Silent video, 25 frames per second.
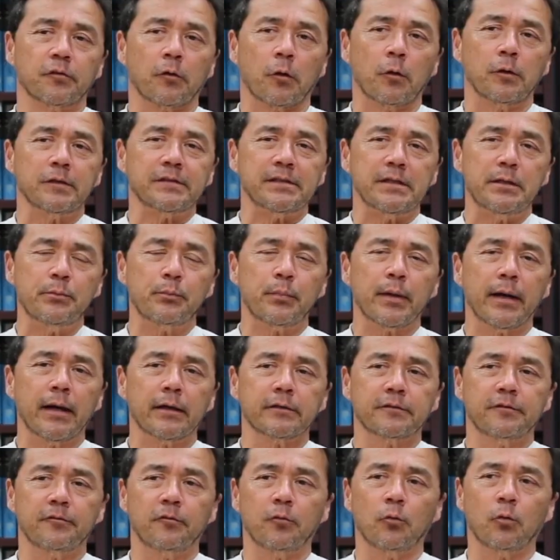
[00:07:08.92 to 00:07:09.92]
far as
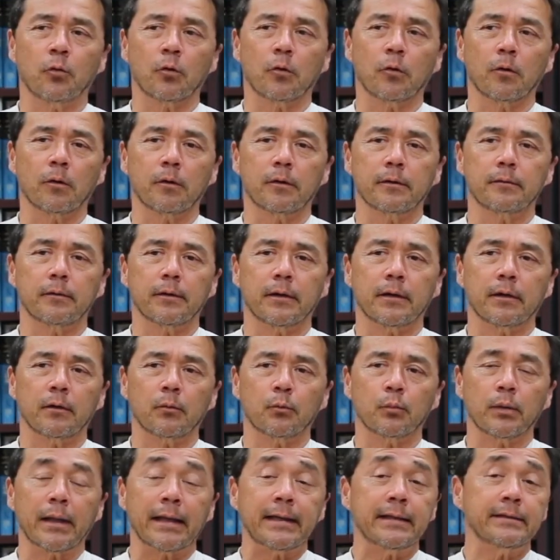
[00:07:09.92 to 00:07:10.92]
impact for
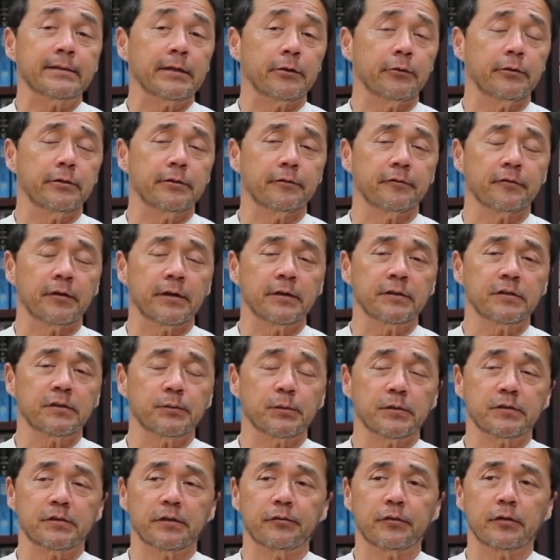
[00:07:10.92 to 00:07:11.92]
planetary defense
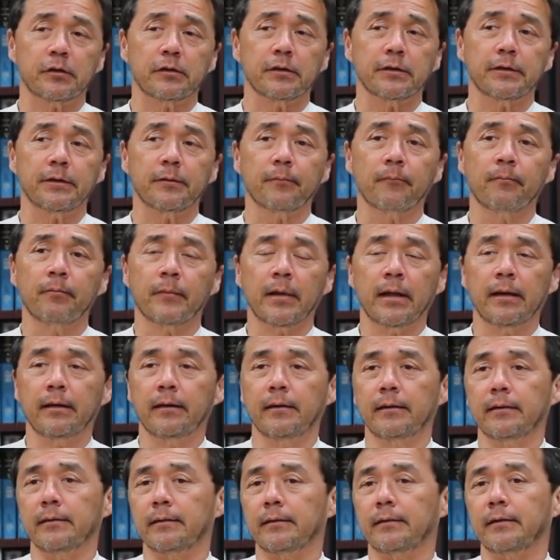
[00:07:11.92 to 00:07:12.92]
specifically,
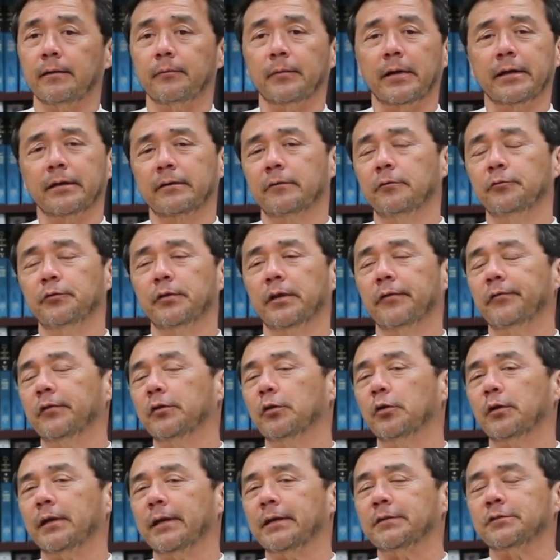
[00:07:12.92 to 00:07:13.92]
I couldn't give you a
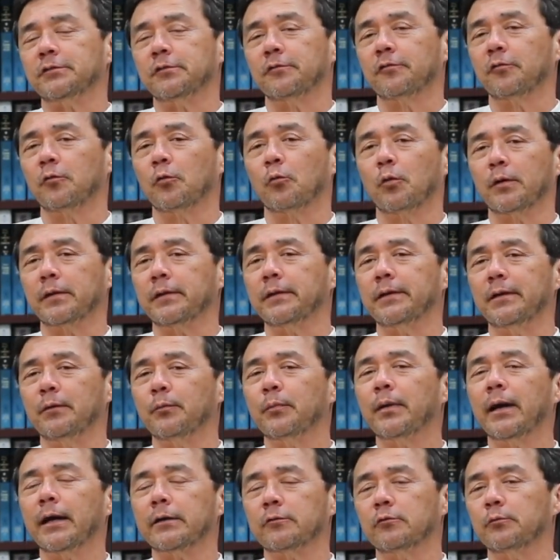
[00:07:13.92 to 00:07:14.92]
good answer for what the
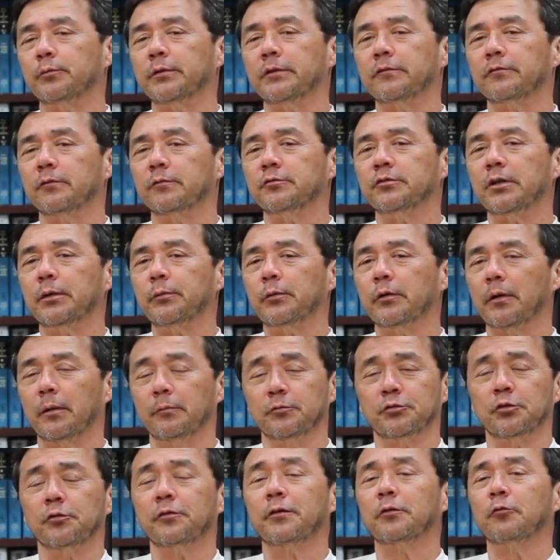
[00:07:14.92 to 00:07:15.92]
impact will be from JWST. I'm
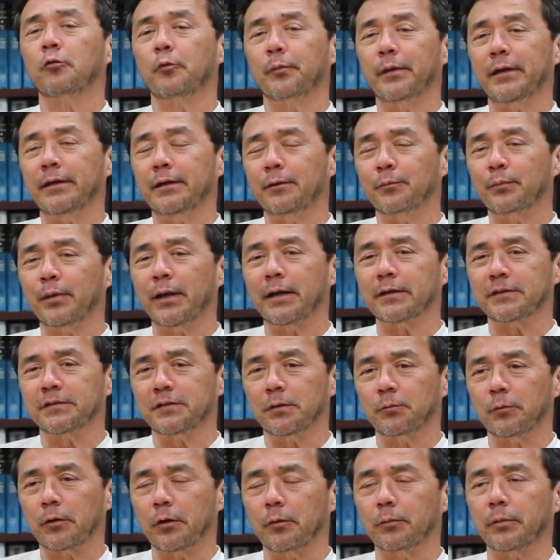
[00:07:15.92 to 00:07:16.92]
sure there will be an impact
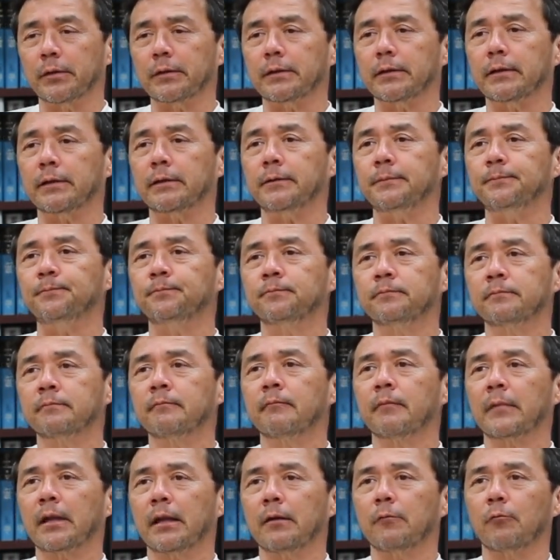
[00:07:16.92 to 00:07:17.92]
somewhere, but
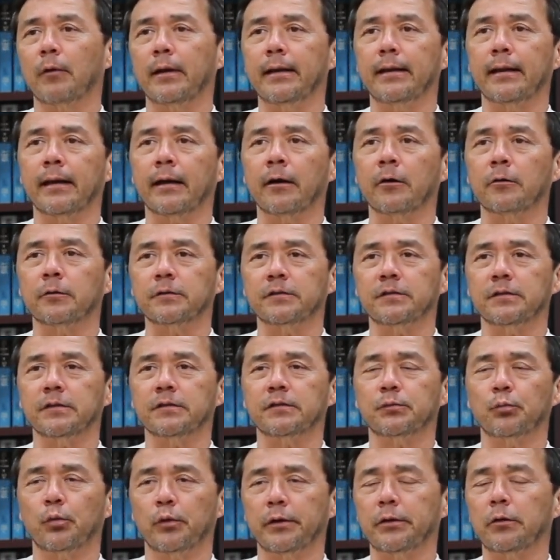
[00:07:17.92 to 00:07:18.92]
right now
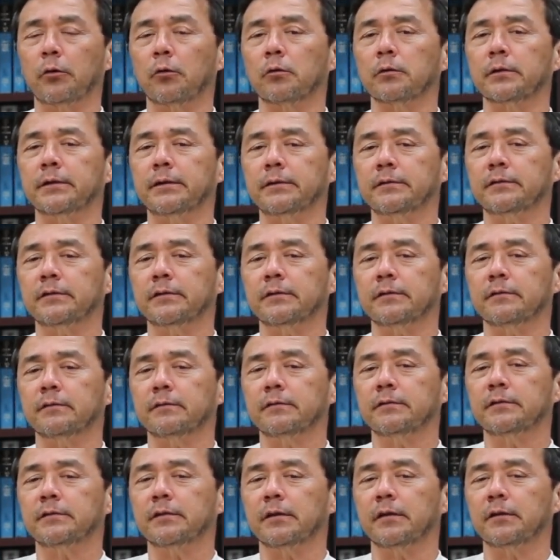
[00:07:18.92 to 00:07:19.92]
it's pretty early to
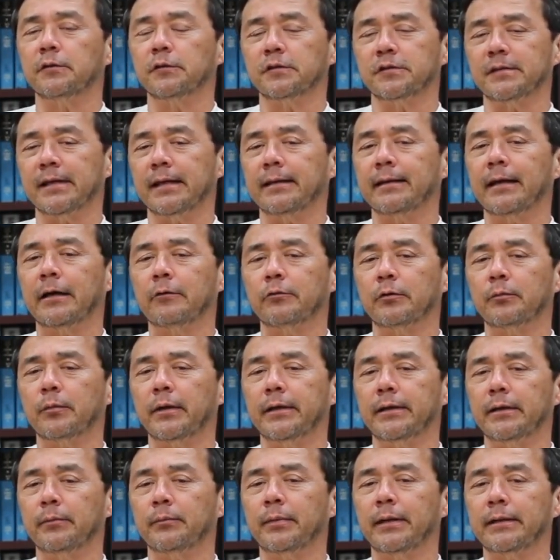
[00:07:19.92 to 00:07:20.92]
understand how it
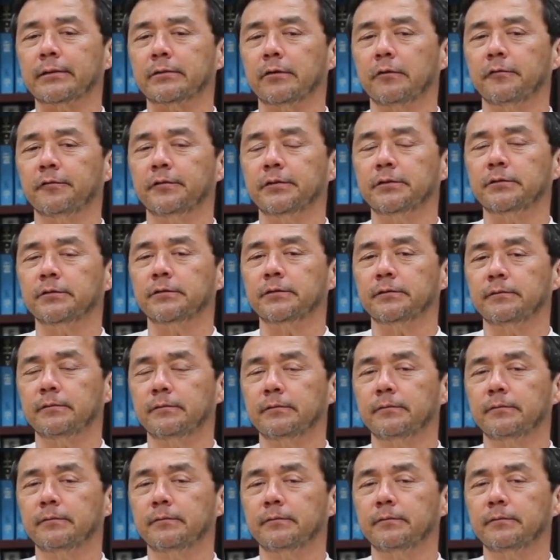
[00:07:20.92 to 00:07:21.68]
might impact our field.